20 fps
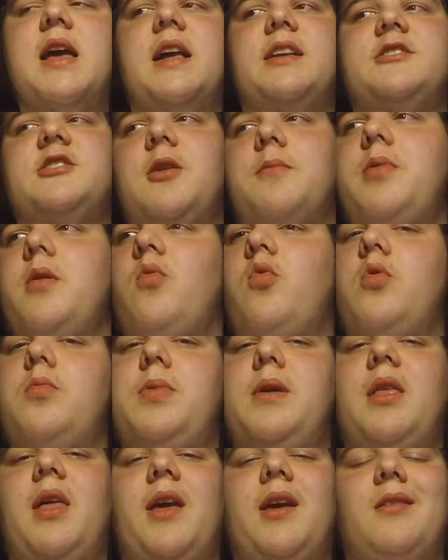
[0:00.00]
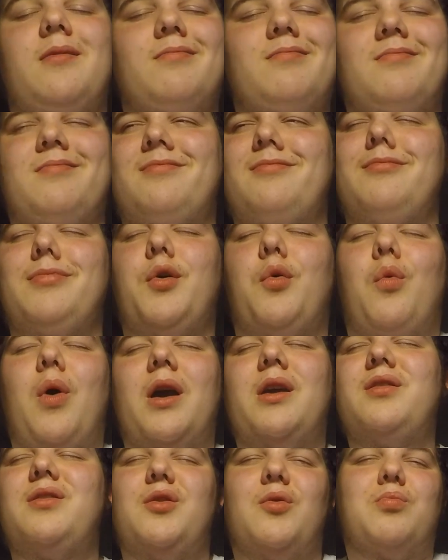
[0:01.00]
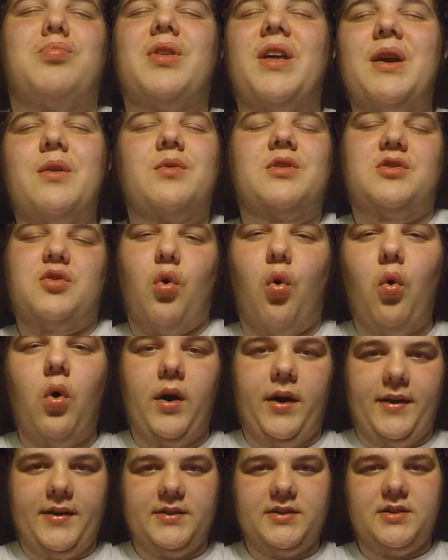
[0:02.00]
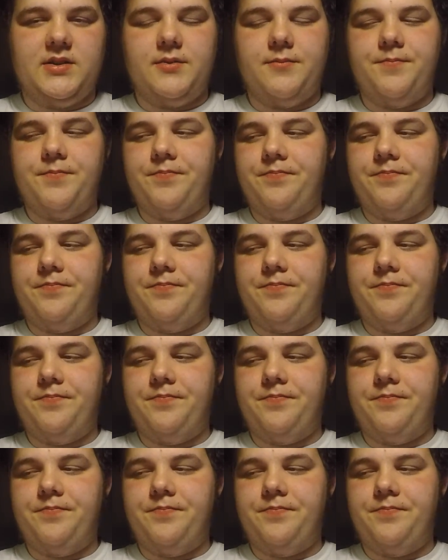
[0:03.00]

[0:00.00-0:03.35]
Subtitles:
And some people would be like, bro, why are you still playing with toys?